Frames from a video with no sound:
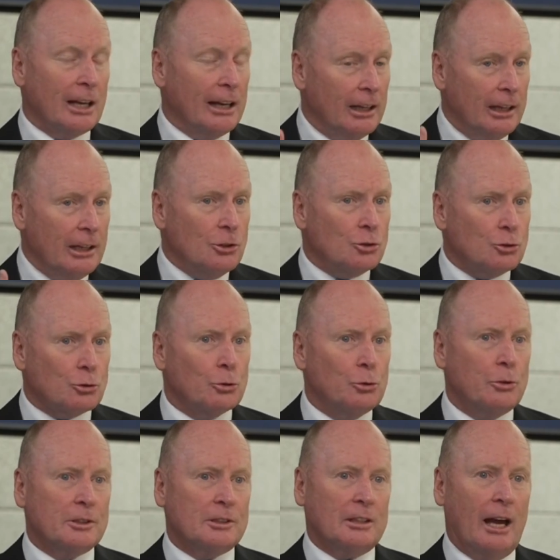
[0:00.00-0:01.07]
And it is true
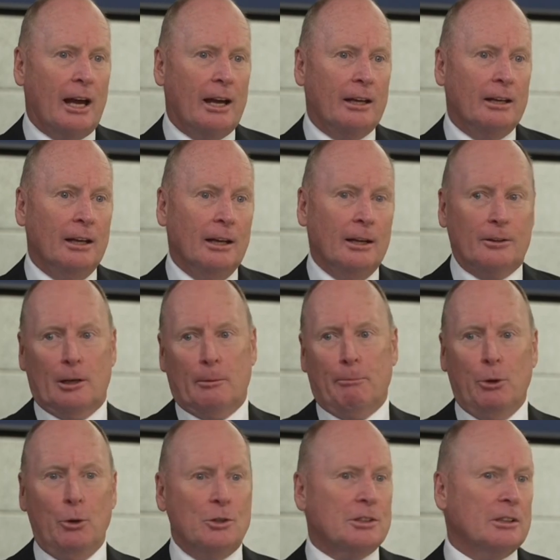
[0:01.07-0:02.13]
to say that a
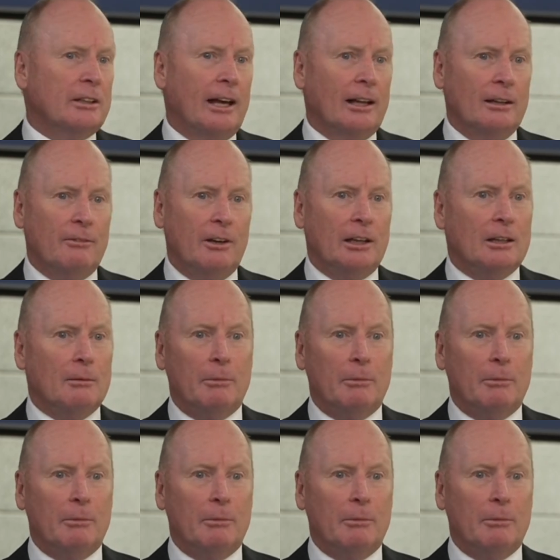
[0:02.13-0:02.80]
person now living in the